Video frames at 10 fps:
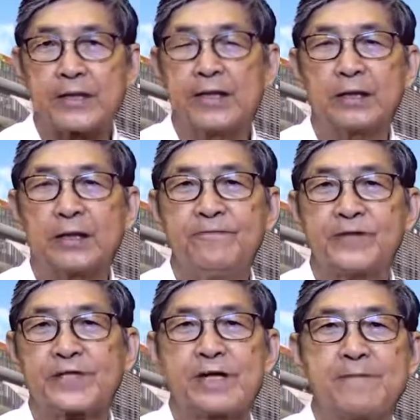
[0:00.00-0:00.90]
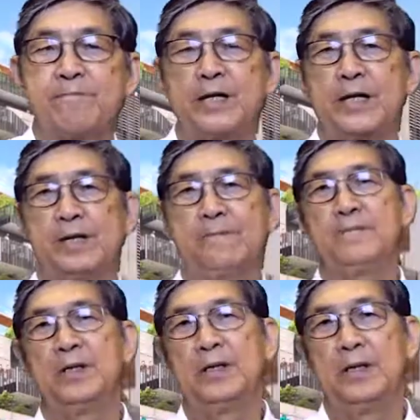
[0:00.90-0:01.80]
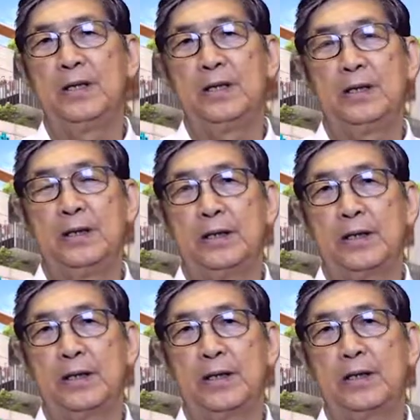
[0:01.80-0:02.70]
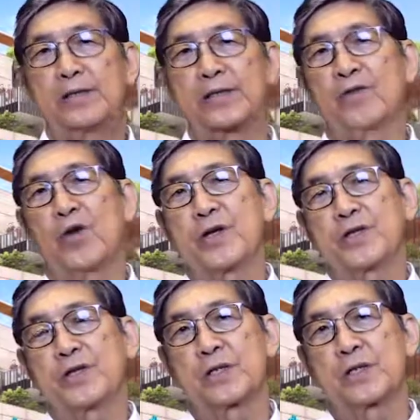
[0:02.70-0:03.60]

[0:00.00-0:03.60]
kill him first, then burn him, he hears a voice.